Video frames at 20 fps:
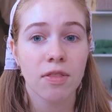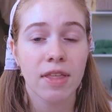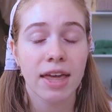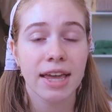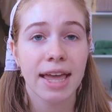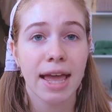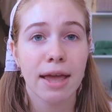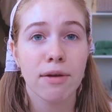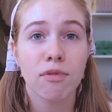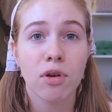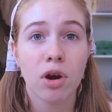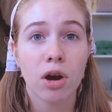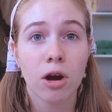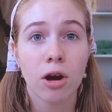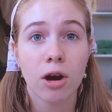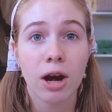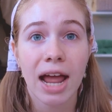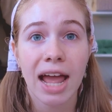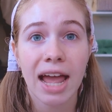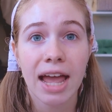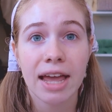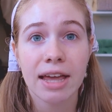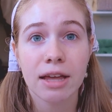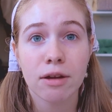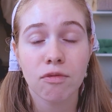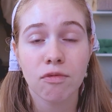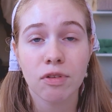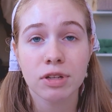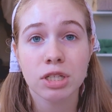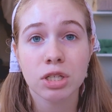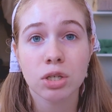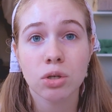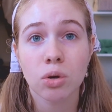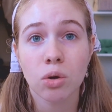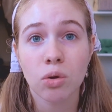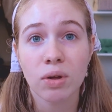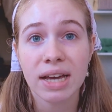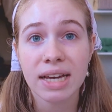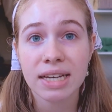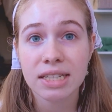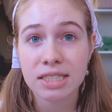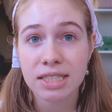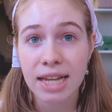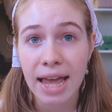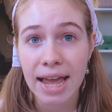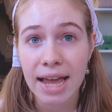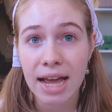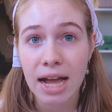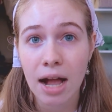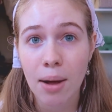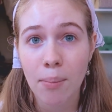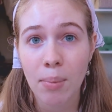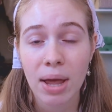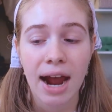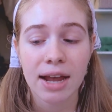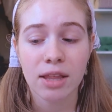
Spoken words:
they gave her a physical exam,